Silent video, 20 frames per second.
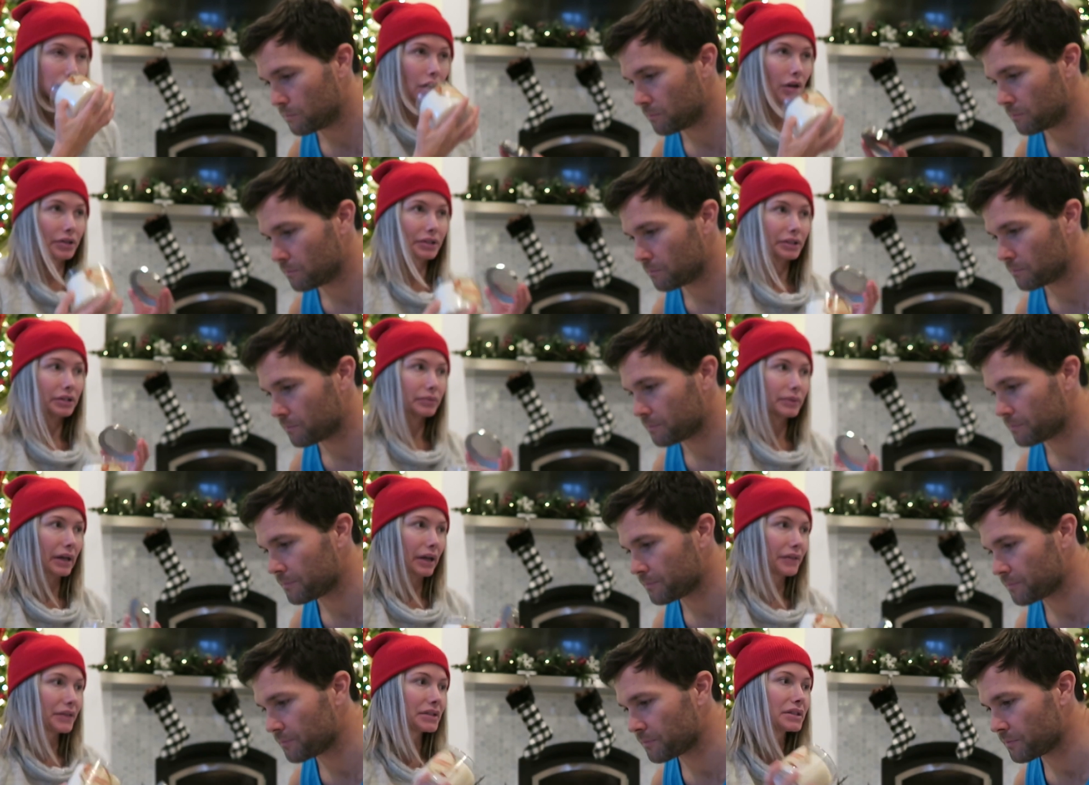Speaker 1: all year
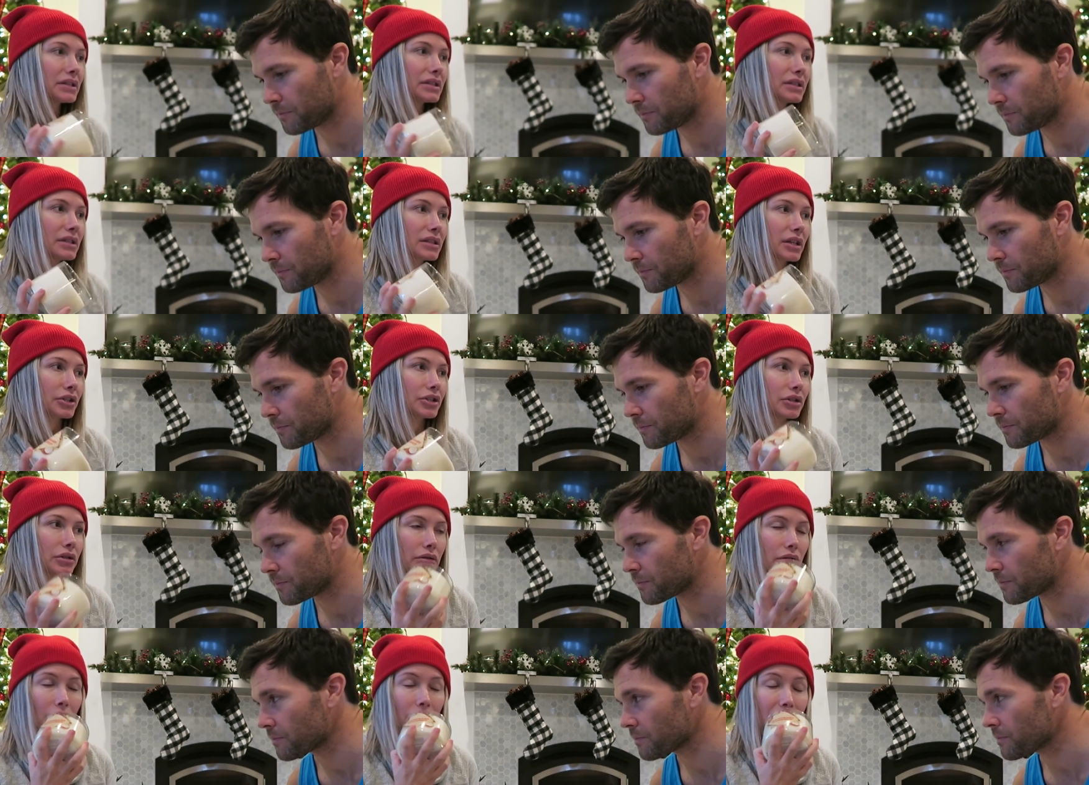round. This is
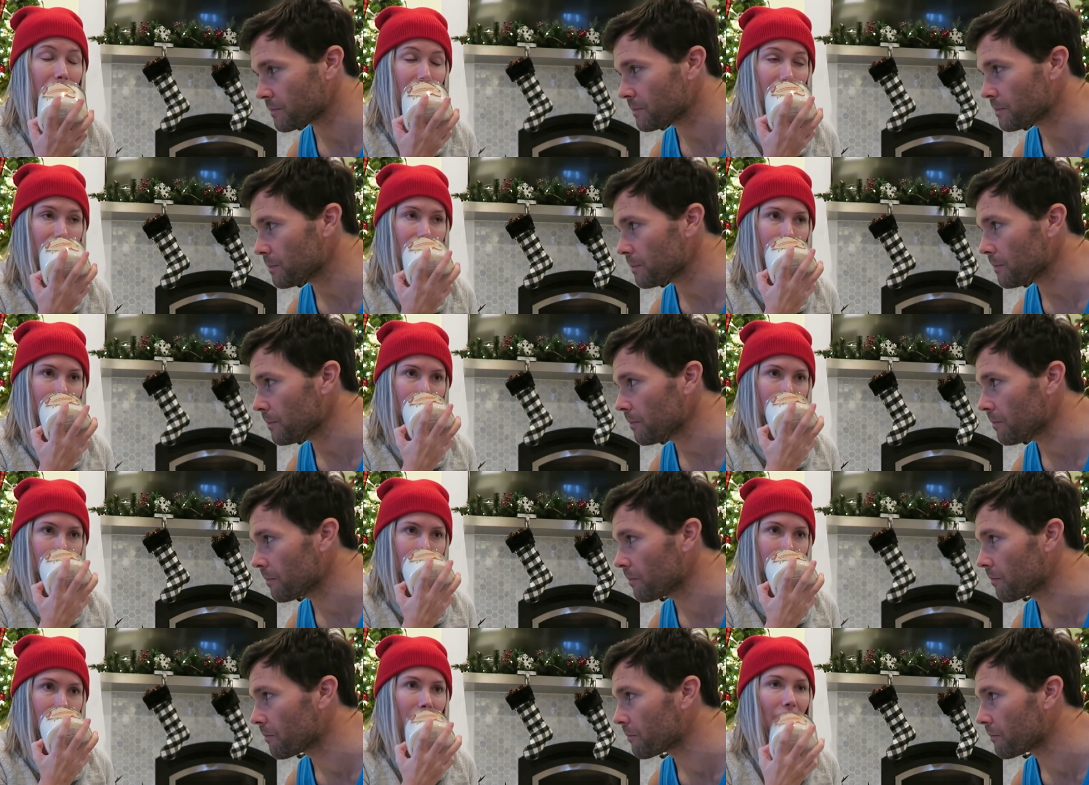such, oh, this is,
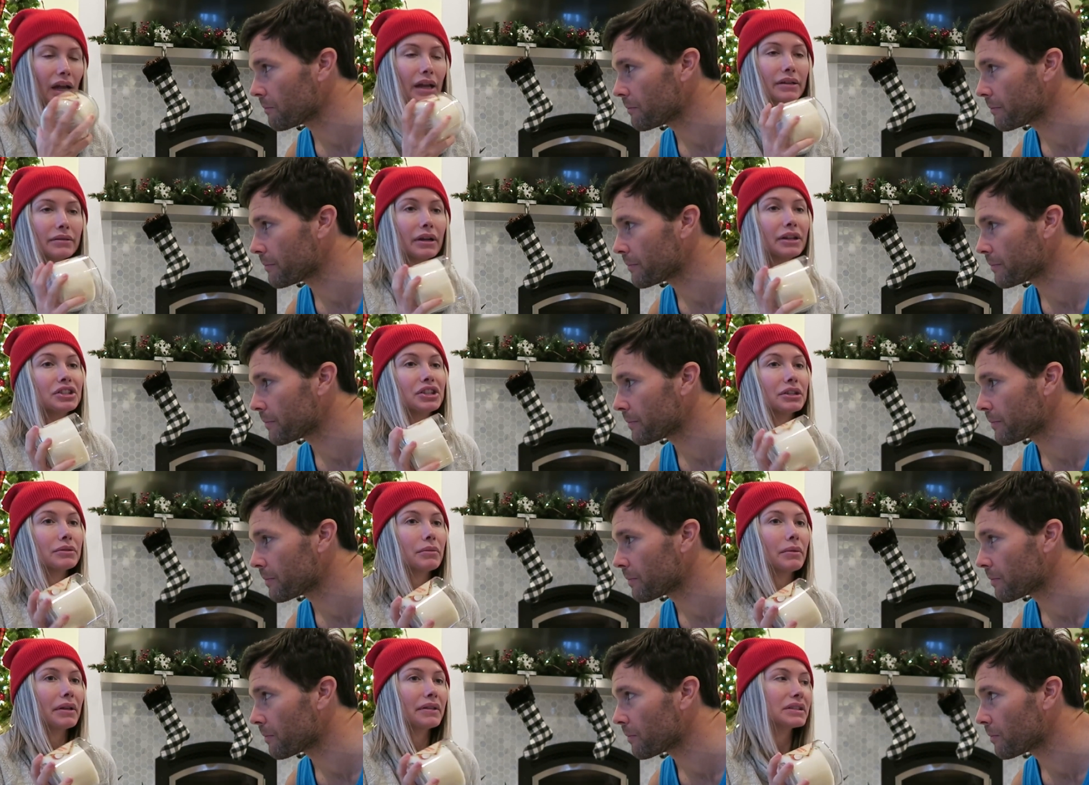I, I
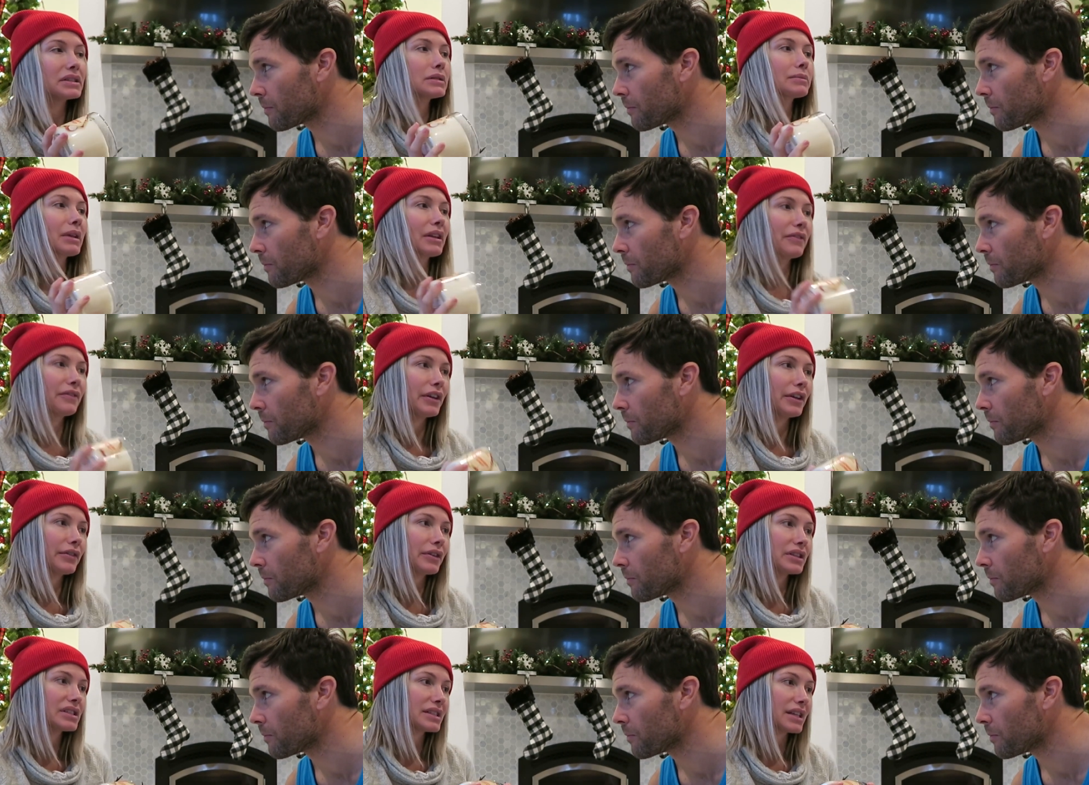changed my mind. This is my
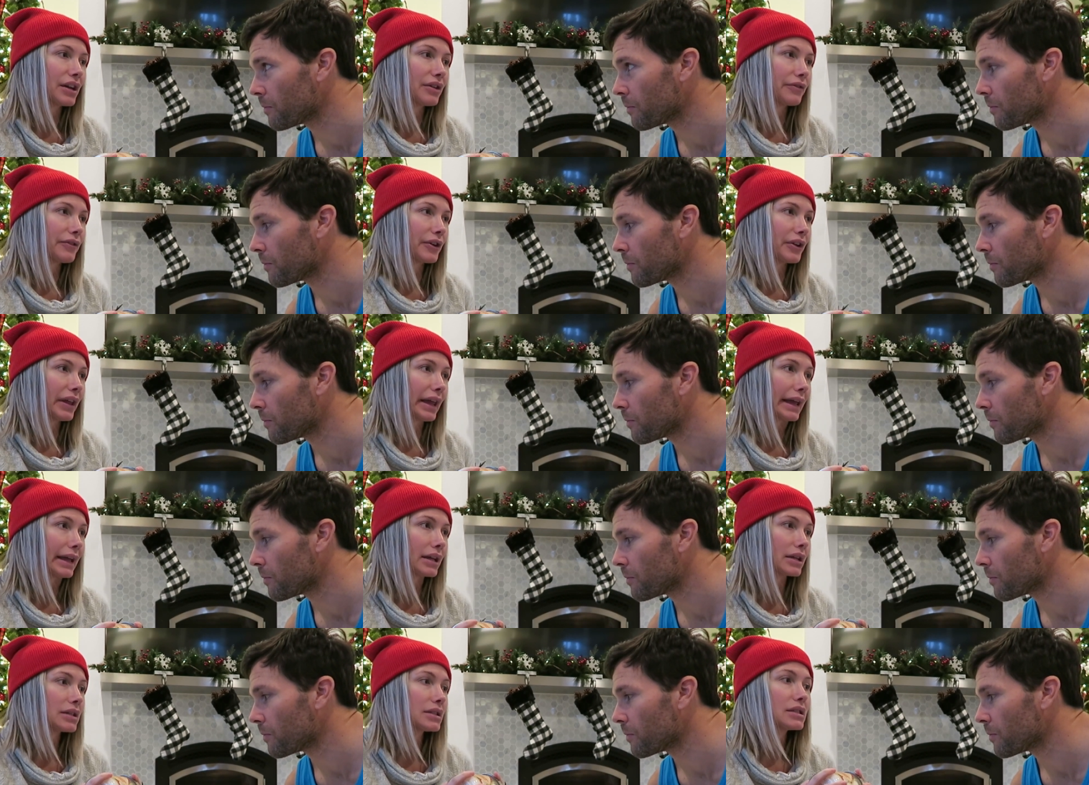favorite scent for
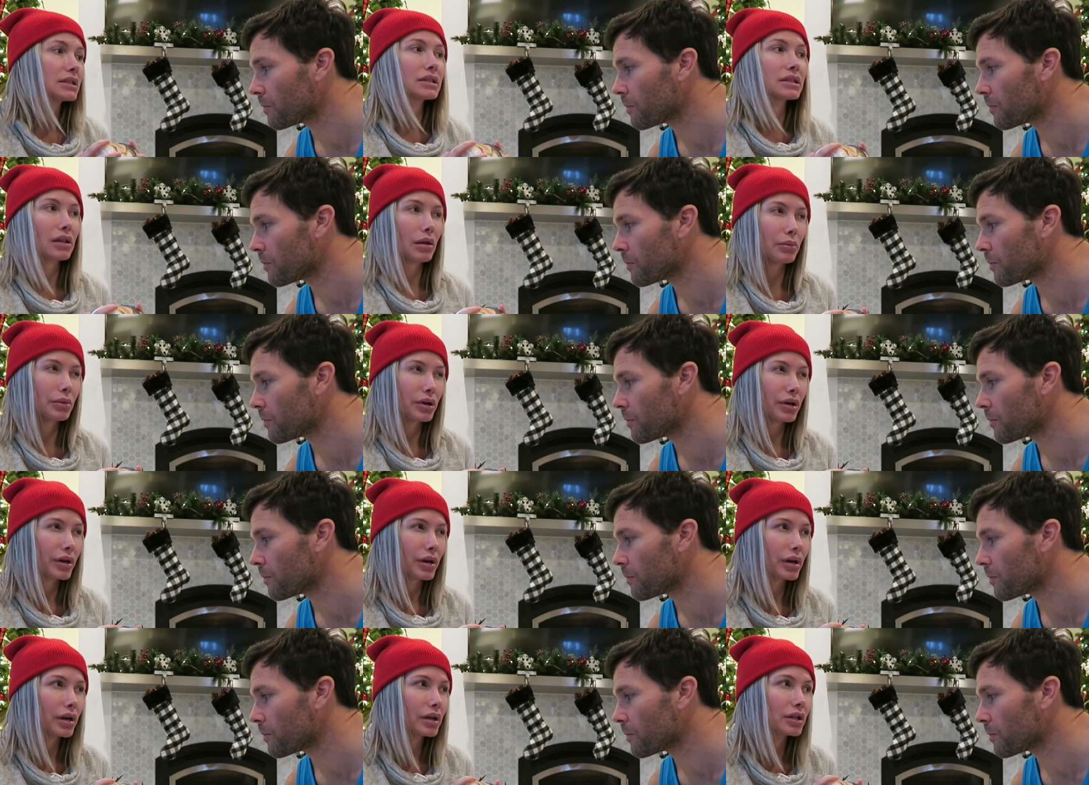like
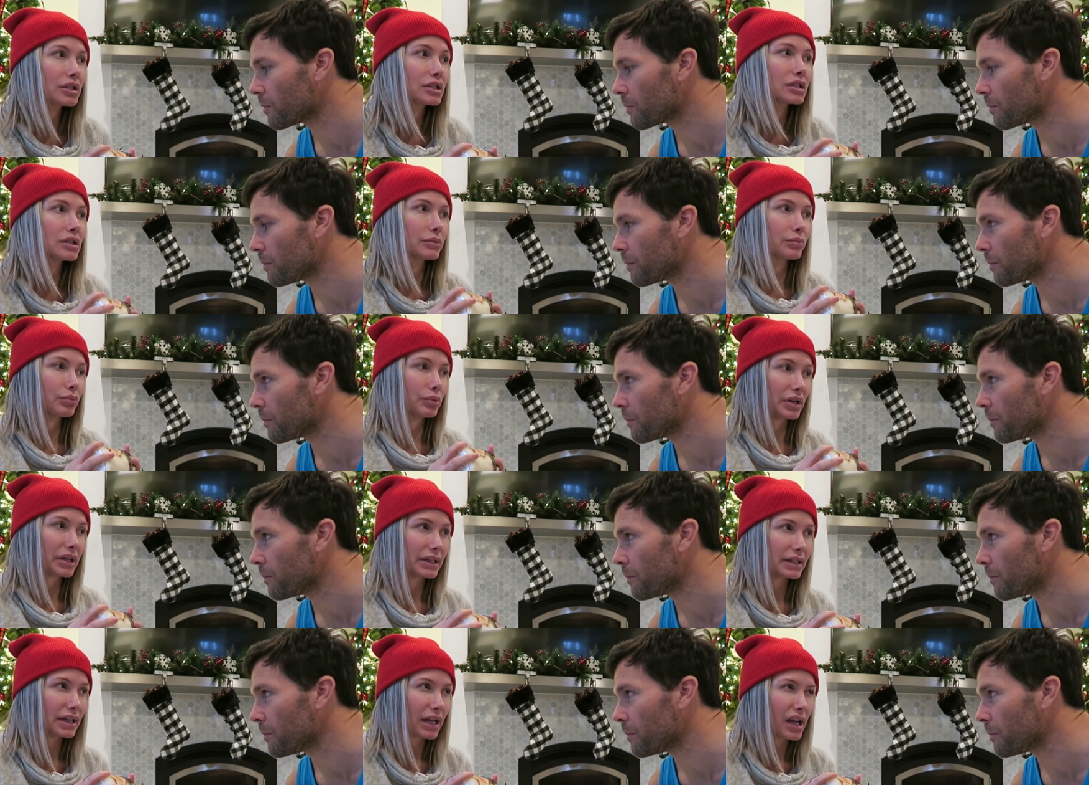summer
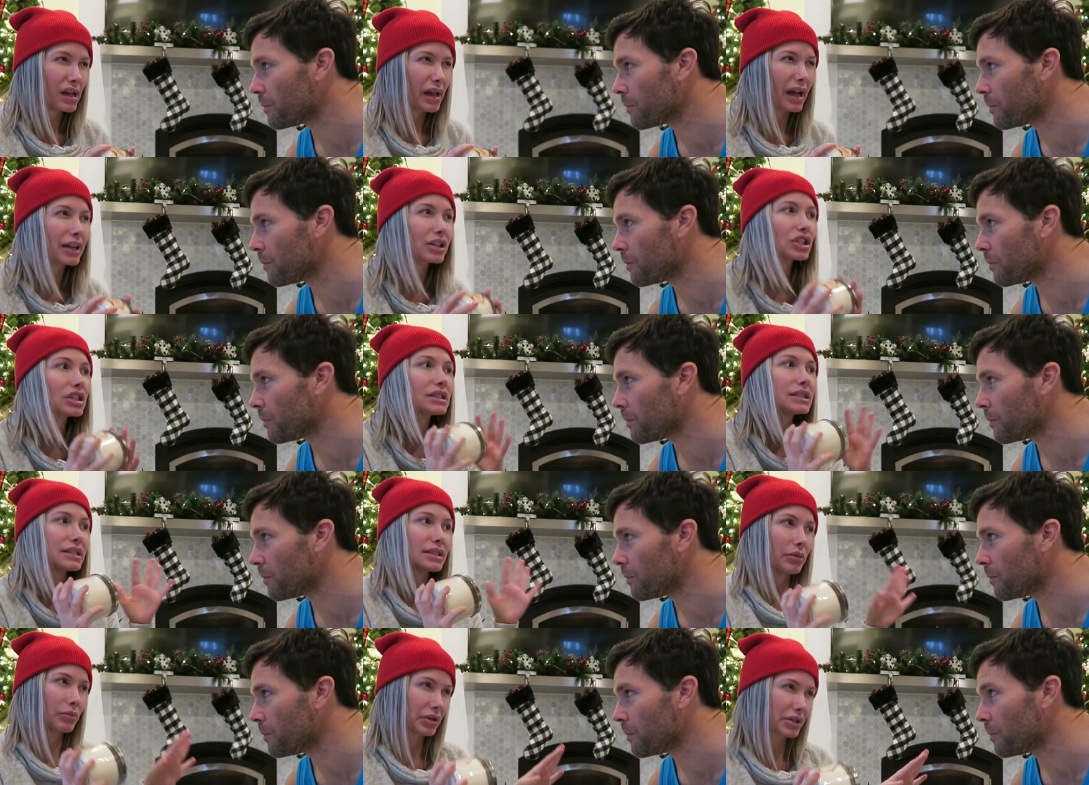springtime, actually
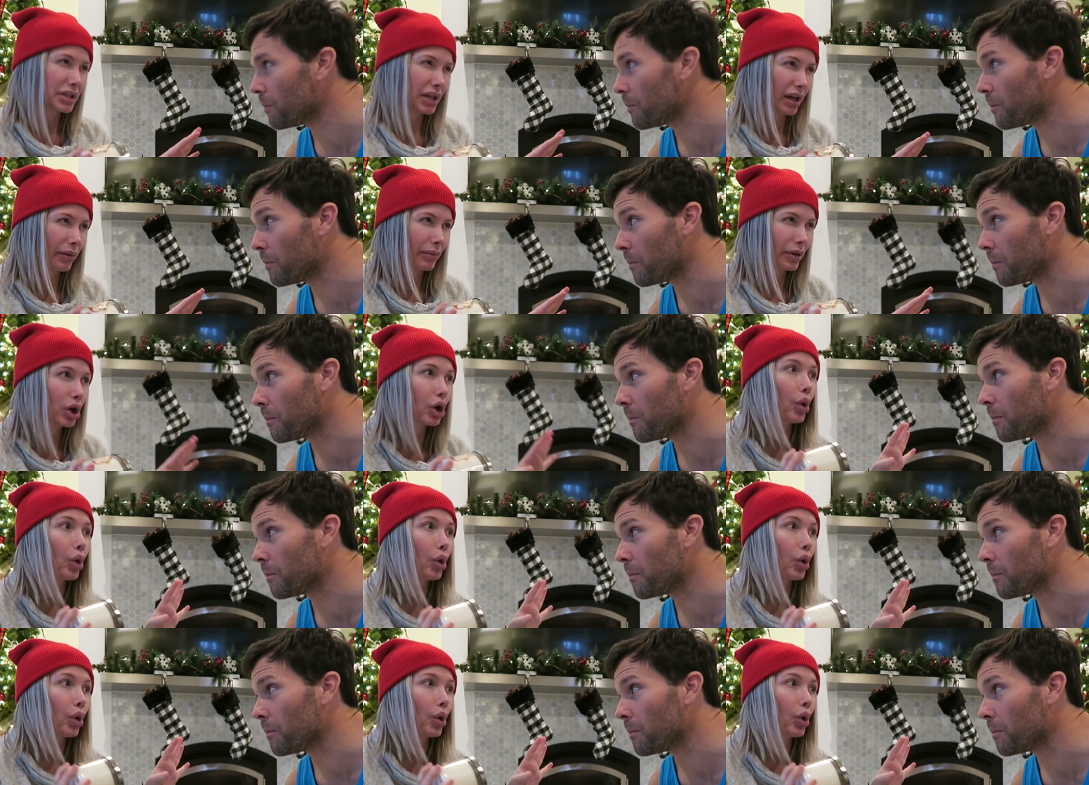summertime.